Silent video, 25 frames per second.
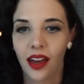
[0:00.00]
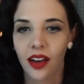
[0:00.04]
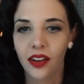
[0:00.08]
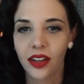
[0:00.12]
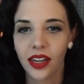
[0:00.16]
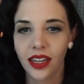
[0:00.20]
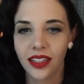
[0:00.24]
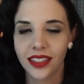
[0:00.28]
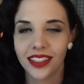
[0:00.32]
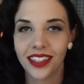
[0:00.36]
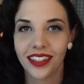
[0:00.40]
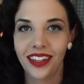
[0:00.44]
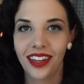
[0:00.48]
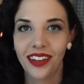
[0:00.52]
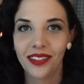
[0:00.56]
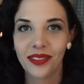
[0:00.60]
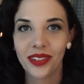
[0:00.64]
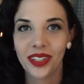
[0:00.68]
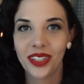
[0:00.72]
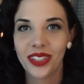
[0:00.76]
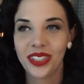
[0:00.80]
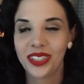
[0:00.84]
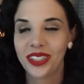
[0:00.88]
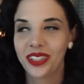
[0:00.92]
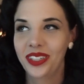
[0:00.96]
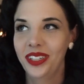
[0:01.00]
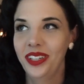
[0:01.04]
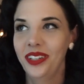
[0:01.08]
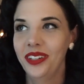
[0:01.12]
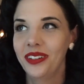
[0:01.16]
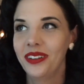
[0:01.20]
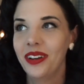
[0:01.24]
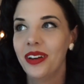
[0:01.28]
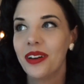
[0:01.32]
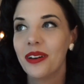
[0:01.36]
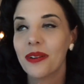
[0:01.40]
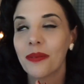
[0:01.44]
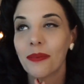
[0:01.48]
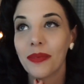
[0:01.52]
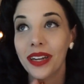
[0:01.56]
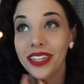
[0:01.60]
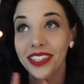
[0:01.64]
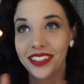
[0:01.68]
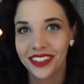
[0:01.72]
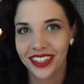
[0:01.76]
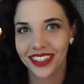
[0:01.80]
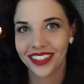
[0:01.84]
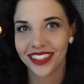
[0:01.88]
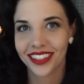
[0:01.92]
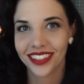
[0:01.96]
Okay, so now I'm going to show you my
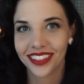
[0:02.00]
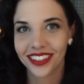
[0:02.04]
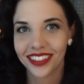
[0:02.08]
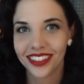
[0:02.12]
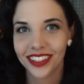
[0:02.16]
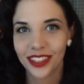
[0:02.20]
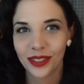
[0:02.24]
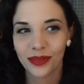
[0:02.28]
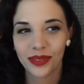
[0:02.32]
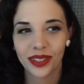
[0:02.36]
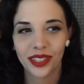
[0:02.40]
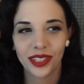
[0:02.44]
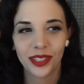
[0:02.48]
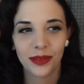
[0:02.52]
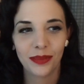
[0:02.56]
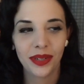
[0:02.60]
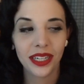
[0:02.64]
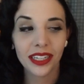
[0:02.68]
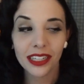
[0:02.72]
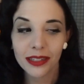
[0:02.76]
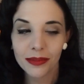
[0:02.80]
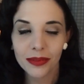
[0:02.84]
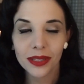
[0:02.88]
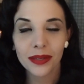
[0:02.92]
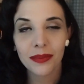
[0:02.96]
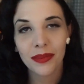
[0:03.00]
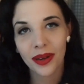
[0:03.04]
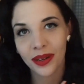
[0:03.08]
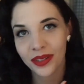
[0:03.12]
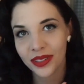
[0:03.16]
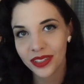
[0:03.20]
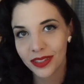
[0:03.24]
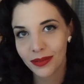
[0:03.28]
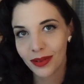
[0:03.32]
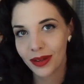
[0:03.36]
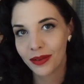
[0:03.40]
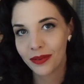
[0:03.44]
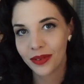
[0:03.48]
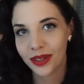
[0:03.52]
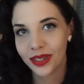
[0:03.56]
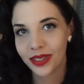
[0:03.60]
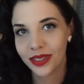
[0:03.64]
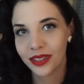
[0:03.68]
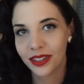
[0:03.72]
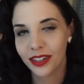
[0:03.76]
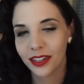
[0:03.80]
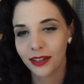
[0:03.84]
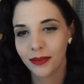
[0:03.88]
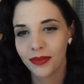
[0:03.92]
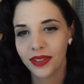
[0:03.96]
dresses, which make up the most of my
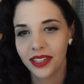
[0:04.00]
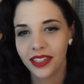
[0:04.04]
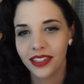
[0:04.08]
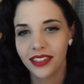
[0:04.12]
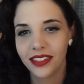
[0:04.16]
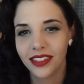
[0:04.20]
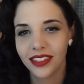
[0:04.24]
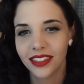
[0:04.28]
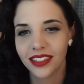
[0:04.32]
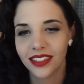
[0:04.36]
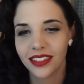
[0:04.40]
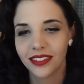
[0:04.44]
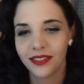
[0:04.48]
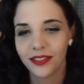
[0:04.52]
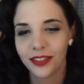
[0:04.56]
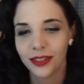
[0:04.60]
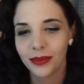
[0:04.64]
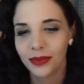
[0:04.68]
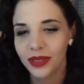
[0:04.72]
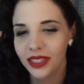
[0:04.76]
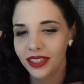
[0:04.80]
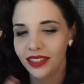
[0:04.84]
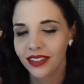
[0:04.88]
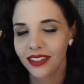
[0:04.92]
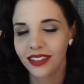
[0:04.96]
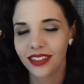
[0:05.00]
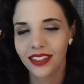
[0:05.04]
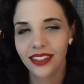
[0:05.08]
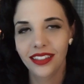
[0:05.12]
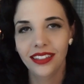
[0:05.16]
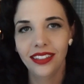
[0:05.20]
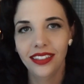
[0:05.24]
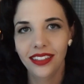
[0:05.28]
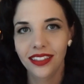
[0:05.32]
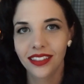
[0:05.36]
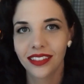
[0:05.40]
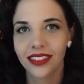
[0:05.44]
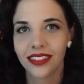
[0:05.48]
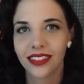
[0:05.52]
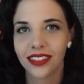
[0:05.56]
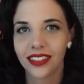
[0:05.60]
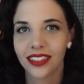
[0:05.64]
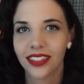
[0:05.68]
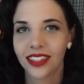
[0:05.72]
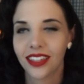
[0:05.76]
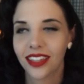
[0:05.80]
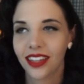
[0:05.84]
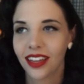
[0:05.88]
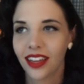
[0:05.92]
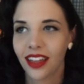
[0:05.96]
wardrobe. They're just, for me, the easiest
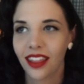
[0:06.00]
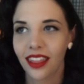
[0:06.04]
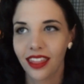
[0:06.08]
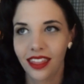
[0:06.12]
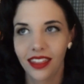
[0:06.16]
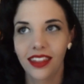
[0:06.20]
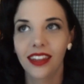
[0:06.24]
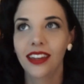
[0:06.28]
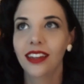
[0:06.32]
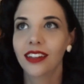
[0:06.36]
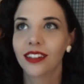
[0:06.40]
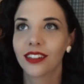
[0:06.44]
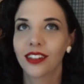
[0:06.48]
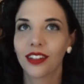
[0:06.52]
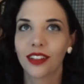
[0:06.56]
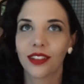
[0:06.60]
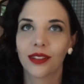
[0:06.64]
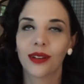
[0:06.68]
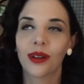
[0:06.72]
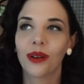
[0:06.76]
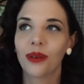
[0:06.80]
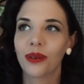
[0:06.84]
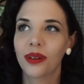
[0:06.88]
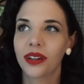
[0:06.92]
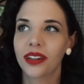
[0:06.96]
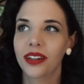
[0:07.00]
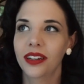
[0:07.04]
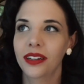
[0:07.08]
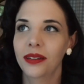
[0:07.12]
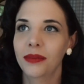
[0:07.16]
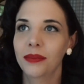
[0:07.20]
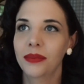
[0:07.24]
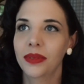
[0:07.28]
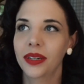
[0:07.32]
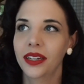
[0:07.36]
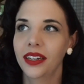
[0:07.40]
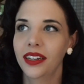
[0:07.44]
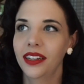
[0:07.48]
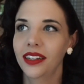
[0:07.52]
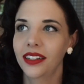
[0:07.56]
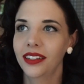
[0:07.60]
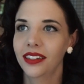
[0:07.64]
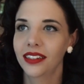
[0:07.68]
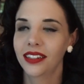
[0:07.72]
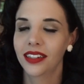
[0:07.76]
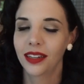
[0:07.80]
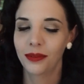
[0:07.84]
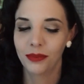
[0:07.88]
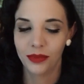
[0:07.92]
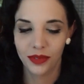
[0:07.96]
thing to throw on, but
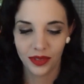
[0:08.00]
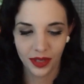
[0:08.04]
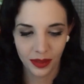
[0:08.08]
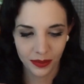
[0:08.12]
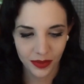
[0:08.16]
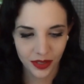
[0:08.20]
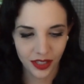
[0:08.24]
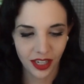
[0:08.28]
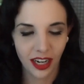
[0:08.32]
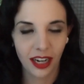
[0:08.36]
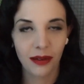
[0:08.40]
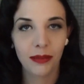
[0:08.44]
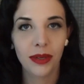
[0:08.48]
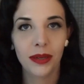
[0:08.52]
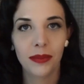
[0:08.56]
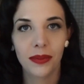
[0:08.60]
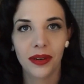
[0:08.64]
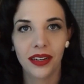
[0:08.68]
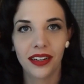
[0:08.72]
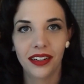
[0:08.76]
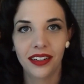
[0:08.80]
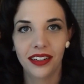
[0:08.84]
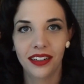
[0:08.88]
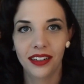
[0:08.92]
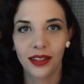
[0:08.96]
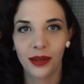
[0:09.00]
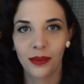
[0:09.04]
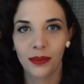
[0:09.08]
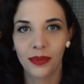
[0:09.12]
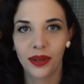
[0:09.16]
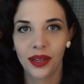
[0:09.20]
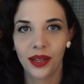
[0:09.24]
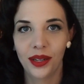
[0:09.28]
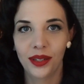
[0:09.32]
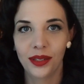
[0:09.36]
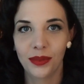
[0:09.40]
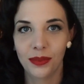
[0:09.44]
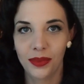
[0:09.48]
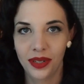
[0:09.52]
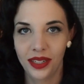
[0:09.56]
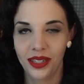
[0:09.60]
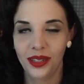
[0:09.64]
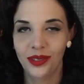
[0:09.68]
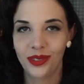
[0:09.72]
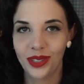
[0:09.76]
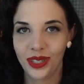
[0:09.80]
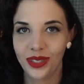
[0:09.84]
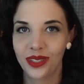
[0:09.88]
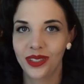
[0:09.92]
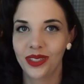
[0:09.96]
I'm trying to be better and not buy as many
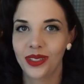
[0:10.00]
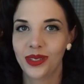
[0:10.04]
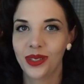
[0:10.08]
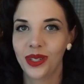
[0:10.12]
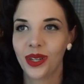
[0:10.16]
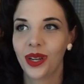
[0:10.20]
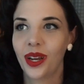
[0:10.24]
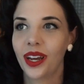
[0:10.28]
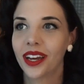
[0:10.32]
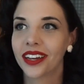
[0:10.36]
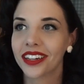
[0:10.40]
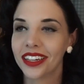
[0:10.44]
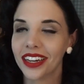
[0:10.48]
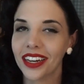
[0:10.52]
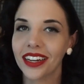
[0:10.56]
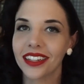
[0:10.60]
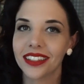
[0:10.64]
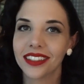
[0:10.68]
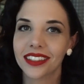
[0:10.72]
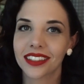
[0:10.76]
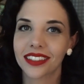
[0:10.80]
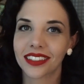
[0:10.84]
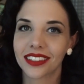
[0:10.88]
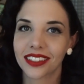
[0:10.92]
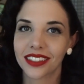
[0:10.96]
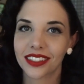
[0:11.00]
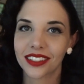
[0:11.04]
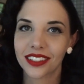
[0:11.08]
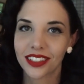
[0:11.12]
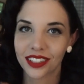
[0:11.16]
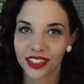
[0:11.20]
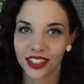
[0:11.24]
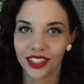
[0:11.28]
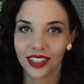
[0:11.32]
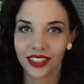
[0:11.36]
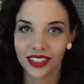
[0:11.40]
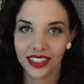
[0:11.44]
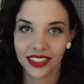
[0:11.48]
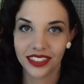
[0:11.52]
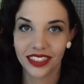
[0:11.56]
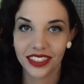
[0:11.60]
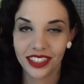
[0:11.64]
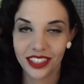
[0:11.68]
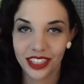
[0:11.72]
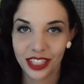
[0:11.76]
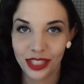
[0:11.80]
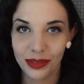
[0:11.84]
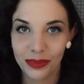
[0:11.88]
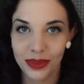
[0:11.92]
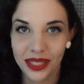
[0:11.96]
dresses as skirts as I
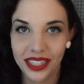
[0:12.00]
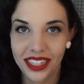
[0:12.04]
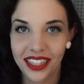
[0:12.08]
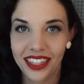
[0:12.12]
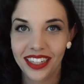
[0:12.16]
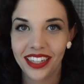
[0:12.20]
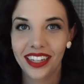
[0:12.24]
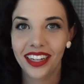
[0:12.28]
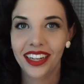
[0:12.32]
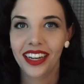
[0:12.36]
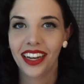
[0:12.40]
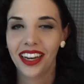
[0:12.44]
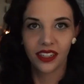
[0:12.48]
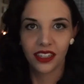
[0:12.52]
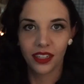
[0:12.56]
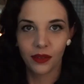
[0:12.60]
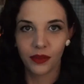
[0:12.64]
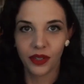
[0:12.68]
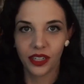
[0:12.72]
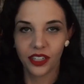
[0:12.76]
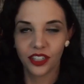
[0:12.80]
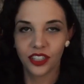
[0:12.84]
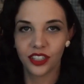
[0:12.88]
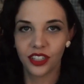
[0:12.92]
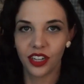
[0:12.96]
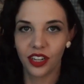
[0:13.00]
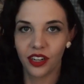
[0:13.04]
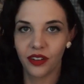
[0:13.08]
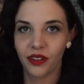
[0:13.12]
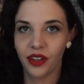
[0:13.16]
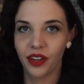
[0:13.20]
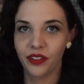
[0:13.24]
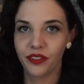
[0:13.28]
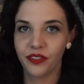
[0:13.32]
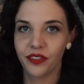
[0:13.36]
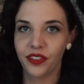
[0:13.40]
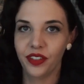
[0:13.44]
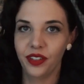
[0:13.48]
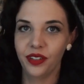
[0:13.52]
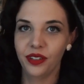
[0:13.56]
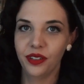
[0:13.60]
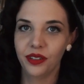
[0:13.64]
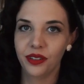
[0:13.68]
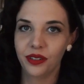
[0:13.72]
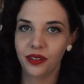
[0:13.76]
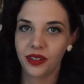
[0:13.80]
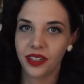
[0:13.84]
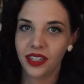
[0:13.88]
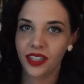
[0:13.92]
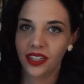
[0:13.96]
should be. Did want to show a
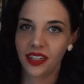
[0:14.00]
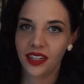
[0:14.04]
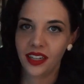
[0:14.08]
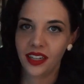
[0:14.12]
few